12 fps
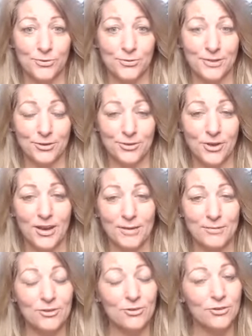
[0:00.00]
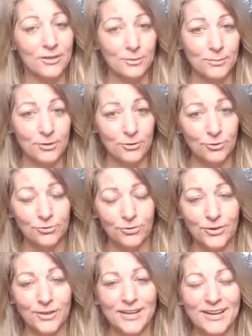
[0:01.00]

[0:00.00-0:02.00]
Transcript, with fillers: with your time and you need to be useful